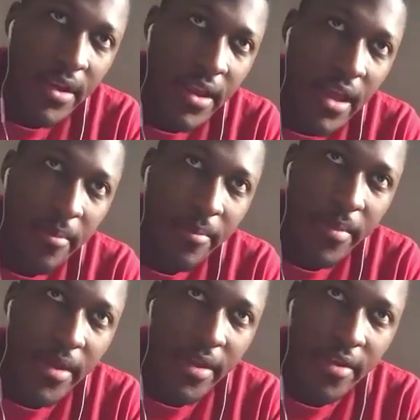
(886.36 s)
I
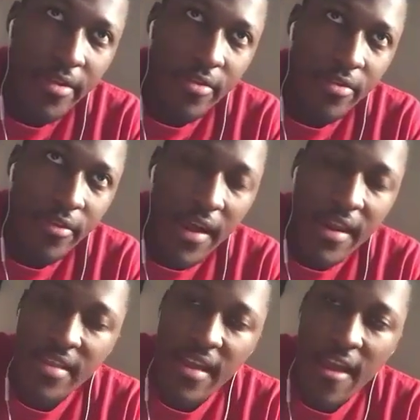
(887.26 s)
mean, try
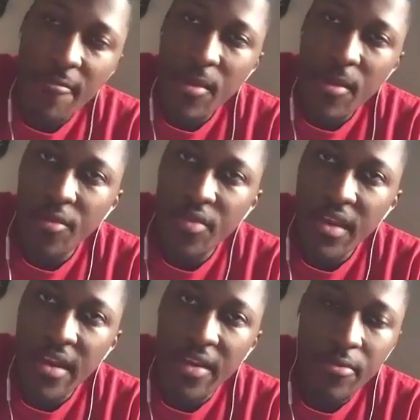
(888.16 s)
not to have people
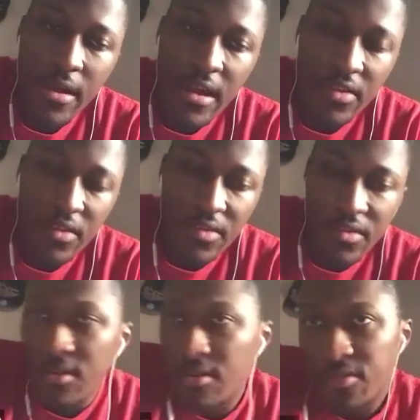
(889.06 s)
say otherwise because
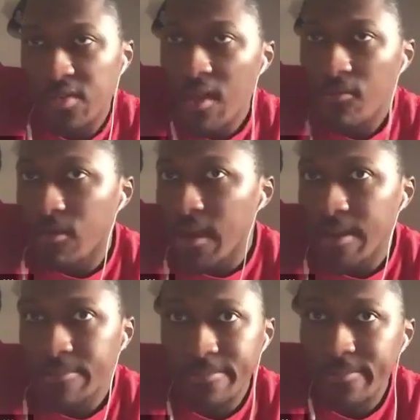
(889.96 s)
it's not
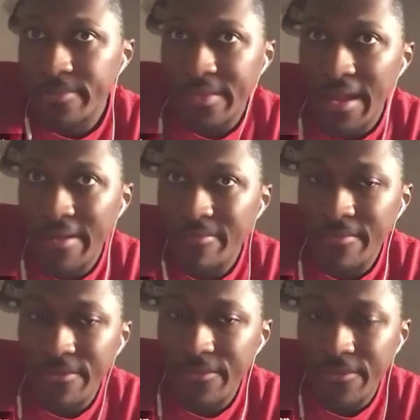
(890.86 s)
right. It's not
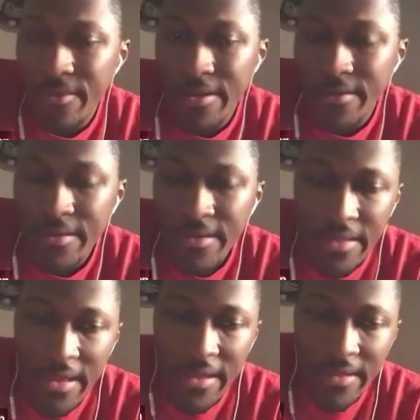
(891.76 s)
fun.
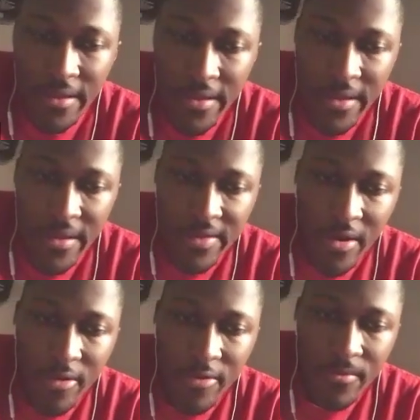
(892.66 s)
Like,
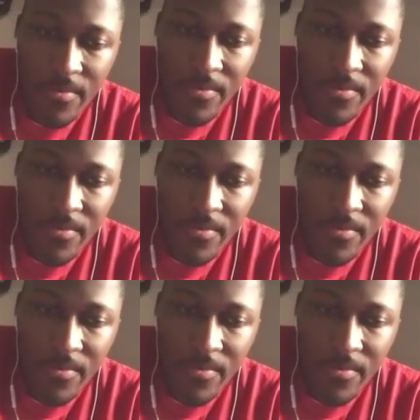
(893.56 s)
don't.